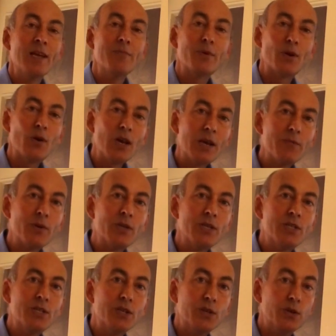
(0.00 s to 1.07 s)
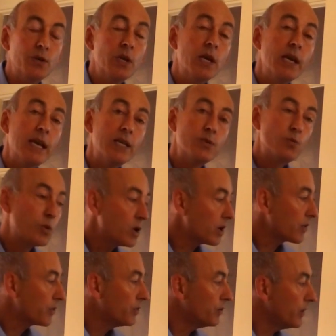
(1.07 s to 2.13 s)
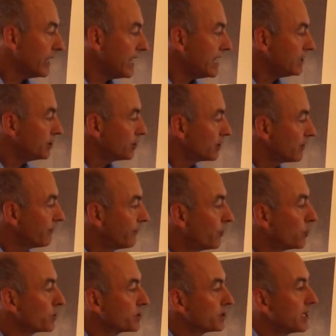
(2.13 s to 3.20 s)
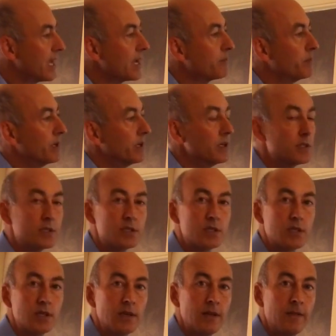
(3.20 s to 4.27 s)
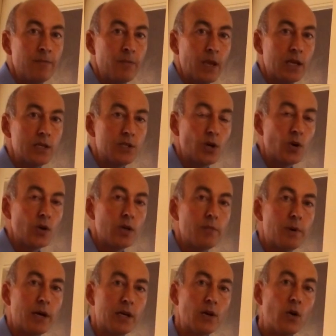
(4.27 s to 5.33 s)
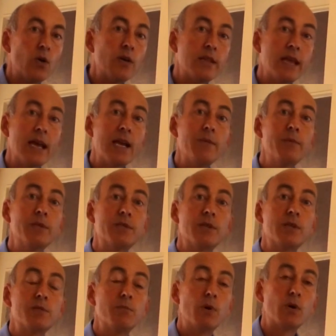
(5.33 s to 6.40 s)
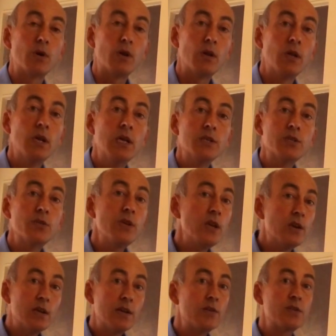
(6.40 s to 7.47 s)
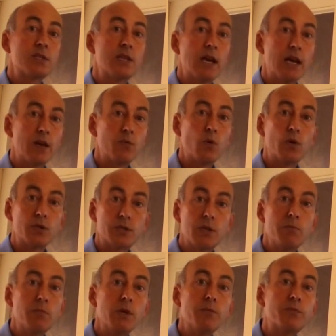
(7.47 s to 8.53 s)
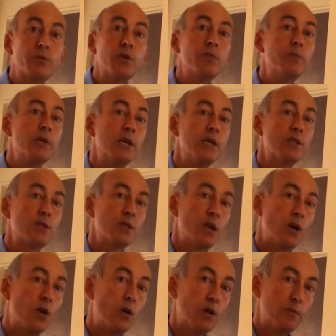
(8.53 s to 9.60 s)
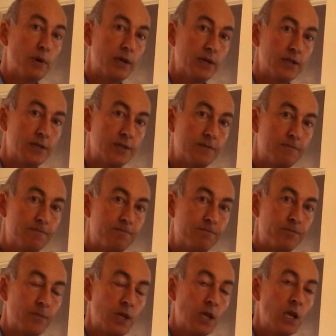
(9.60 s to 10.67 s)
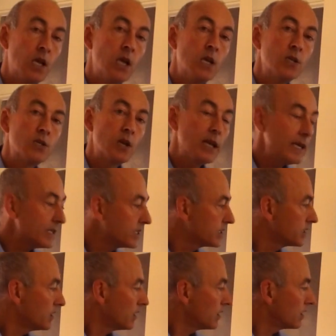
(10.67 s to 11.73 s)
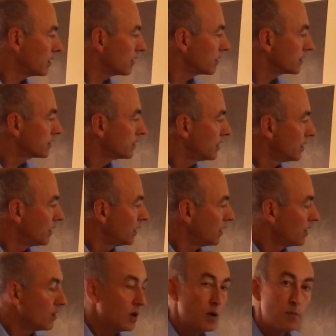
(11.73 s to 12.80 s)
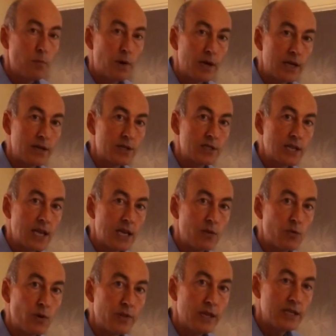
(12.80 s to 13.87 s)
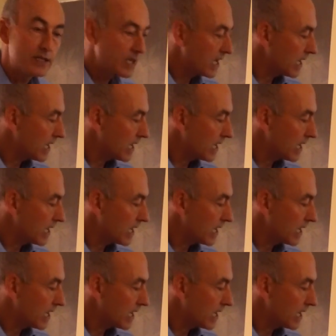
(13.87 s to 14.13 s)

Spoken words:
But all I'm going to do is work through each of the four segments and talk about all of the elements of this model so you can understand what simple improvement is all about. So let's start by understanding what these